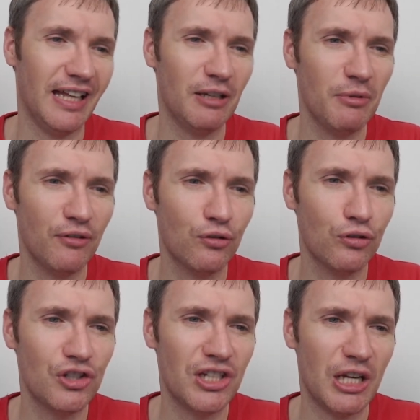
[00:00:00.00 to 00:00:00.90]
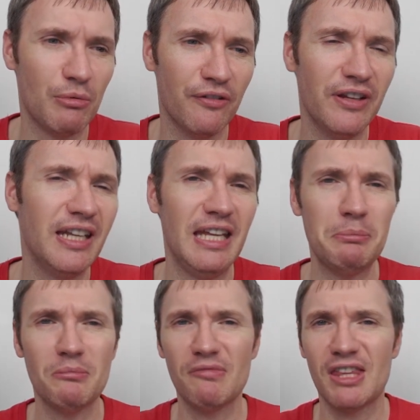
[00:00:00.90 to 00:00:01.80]
It had a bit of crunch in it, but I think the
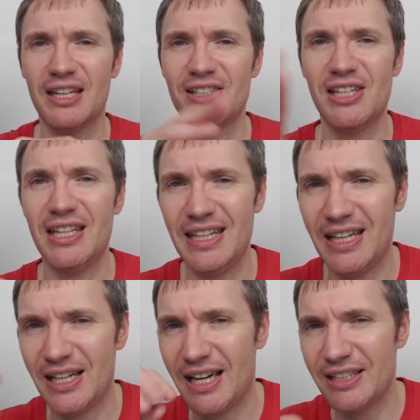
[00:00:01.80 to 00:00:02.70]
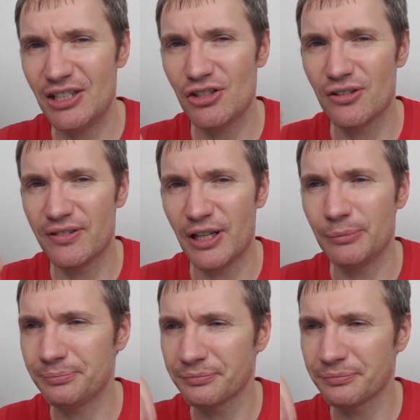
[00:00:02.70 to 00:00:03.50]
addition of the